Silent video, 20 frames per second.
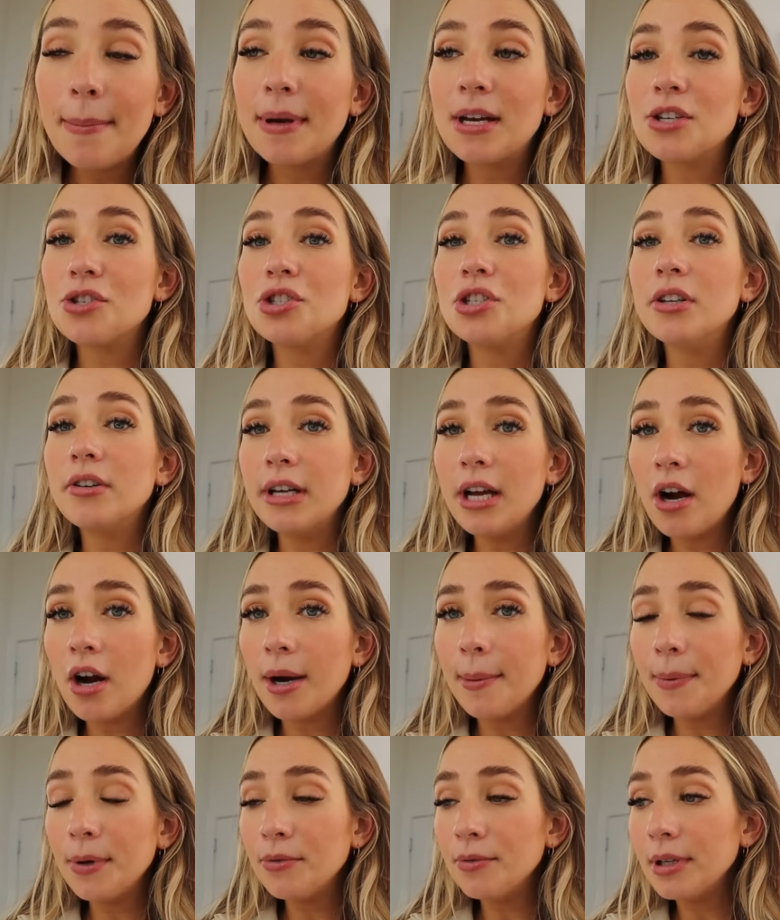because she'll get
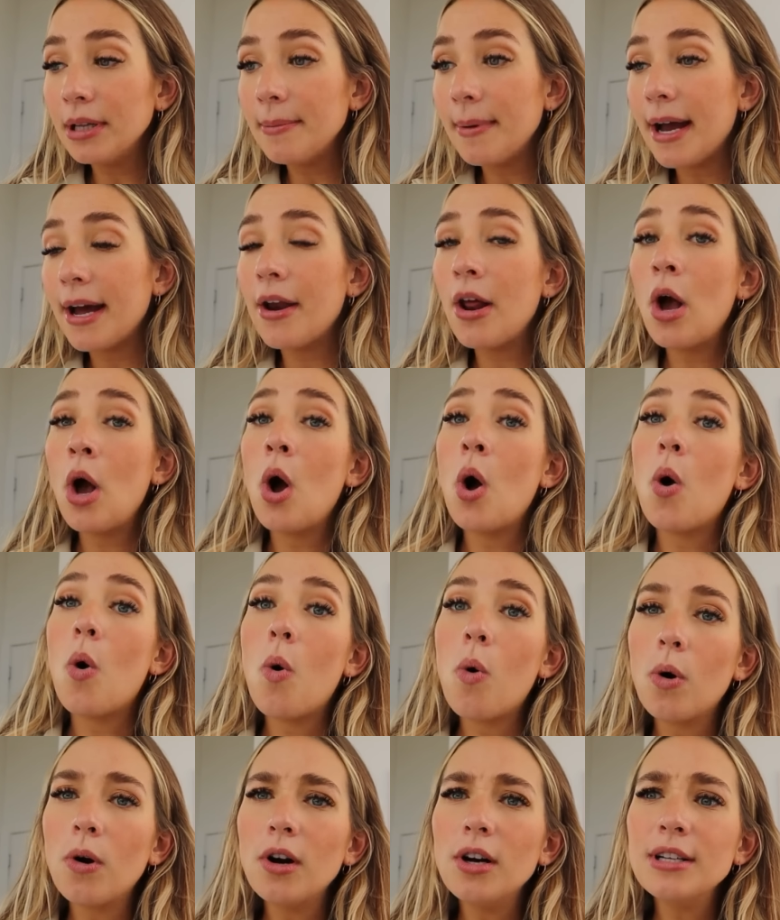heartburn really bad
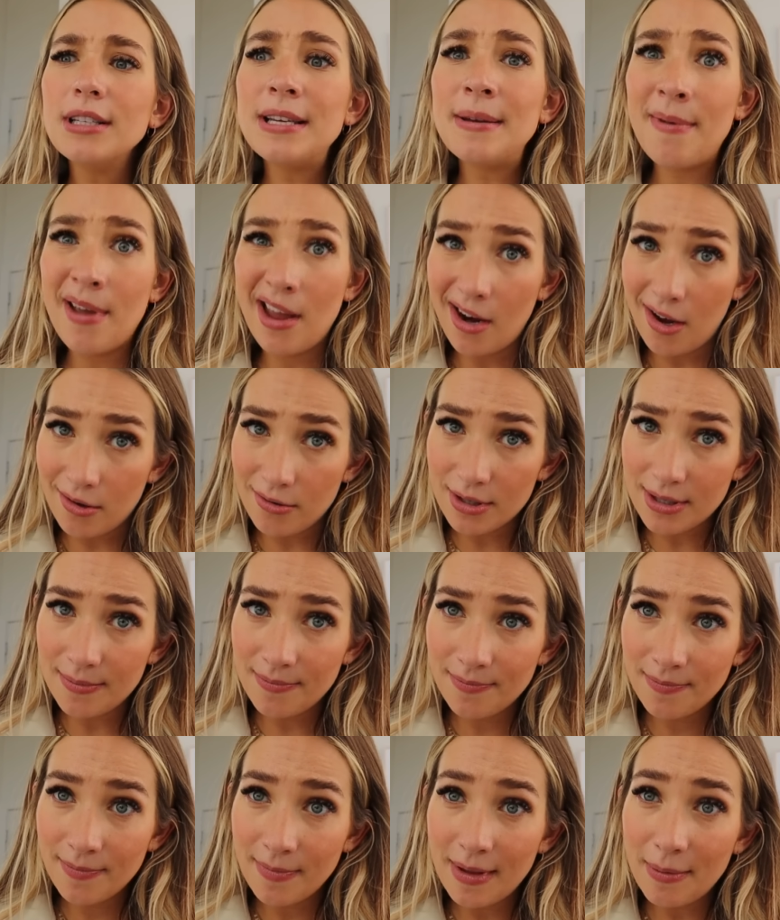or tomatoes,
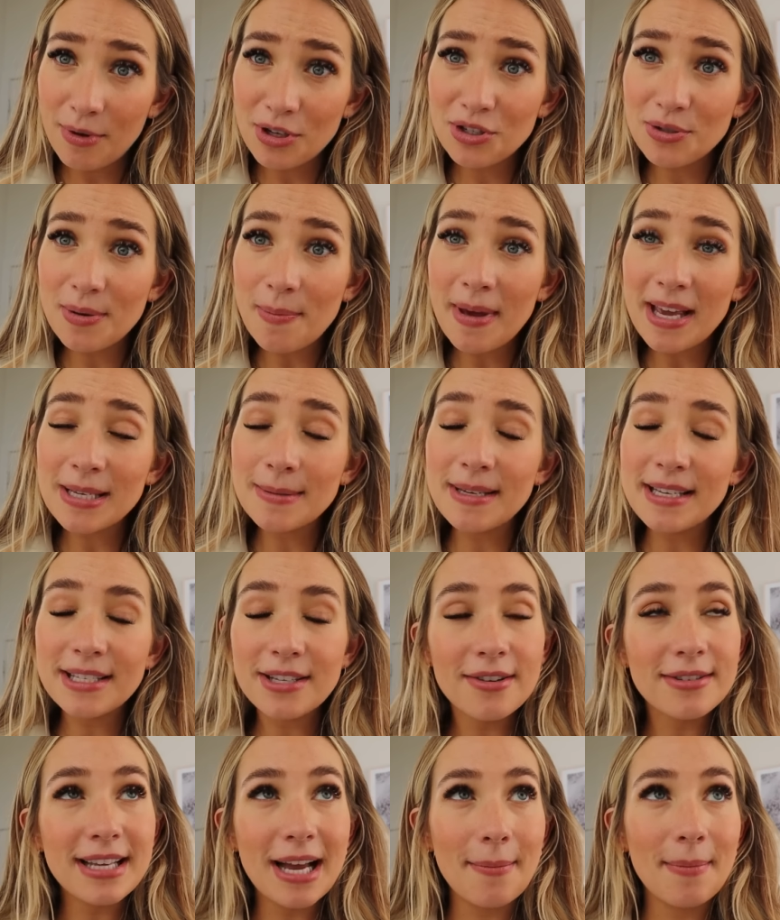which makes me
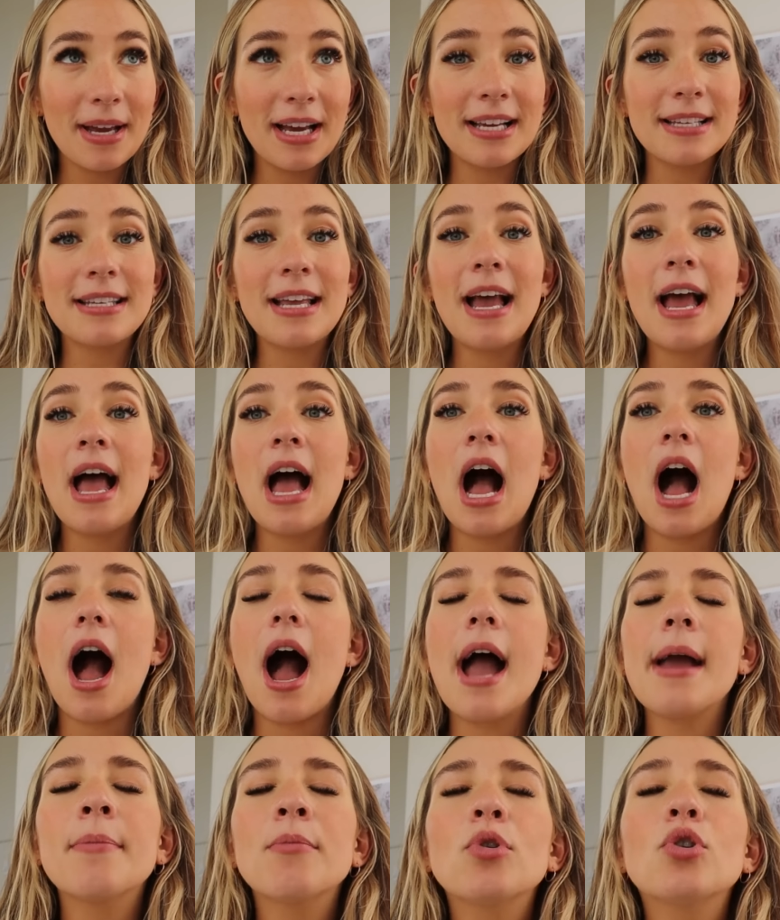so sad because
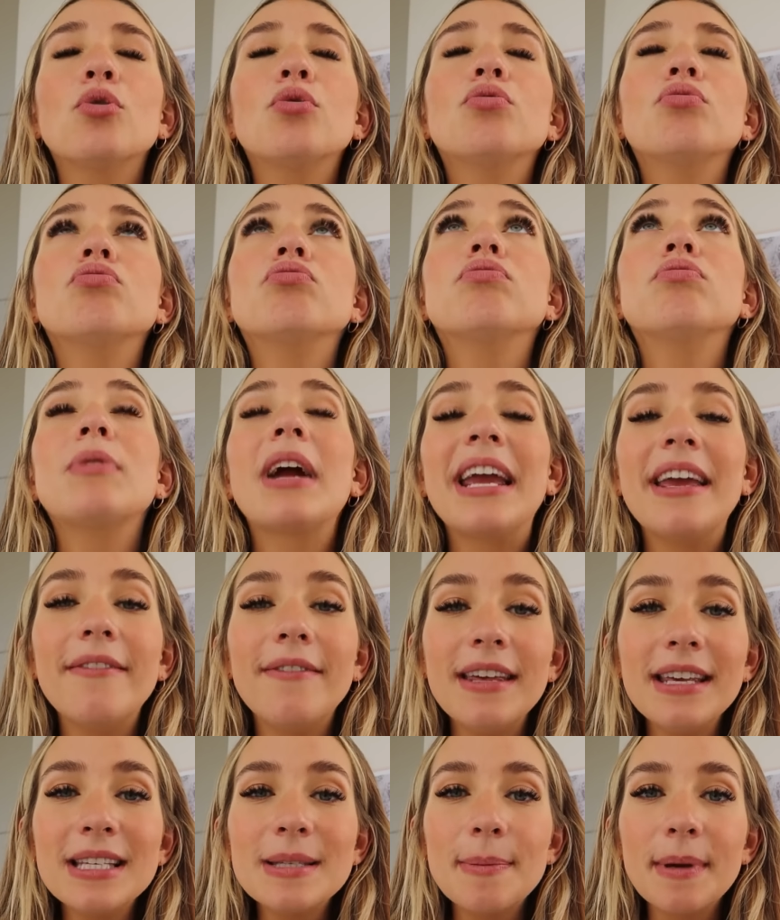I'm
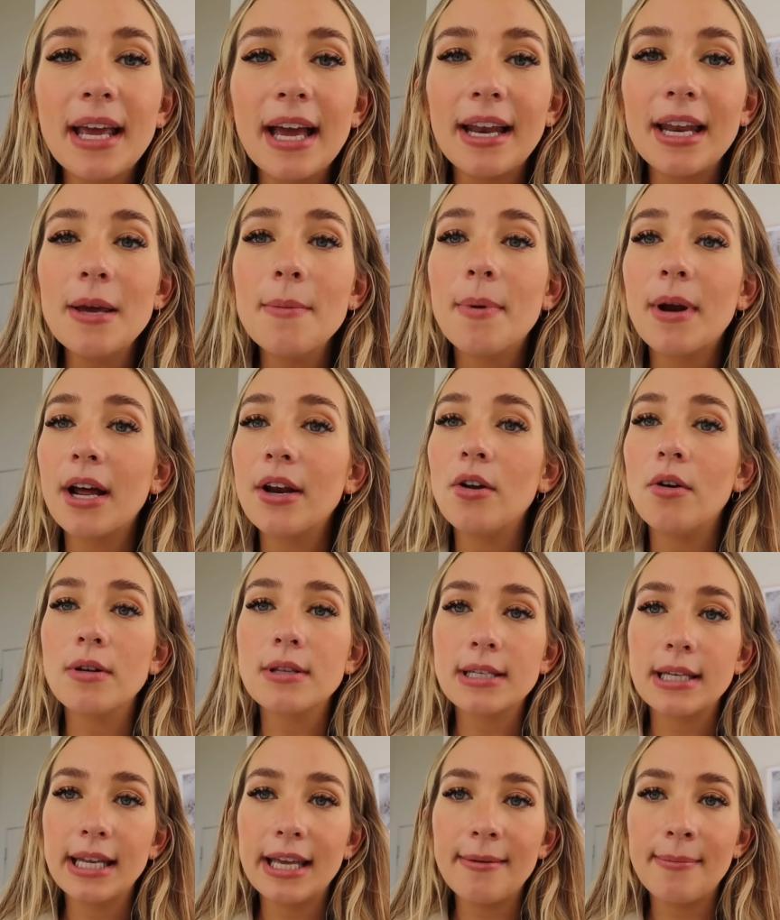craving spaghetti, but I know
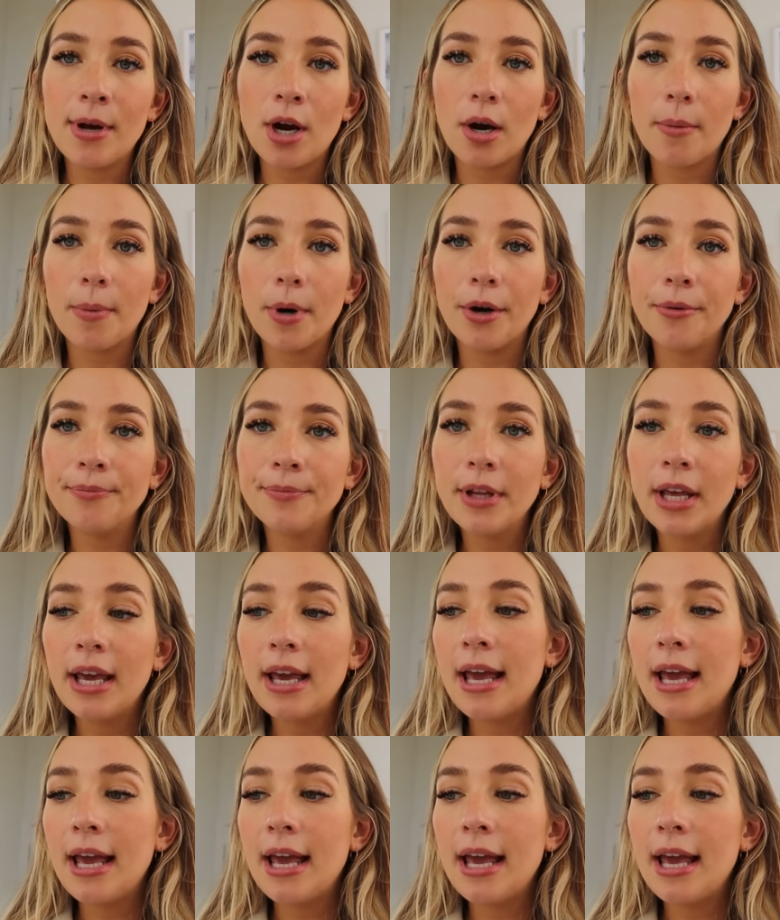it's gonna give me heartburn.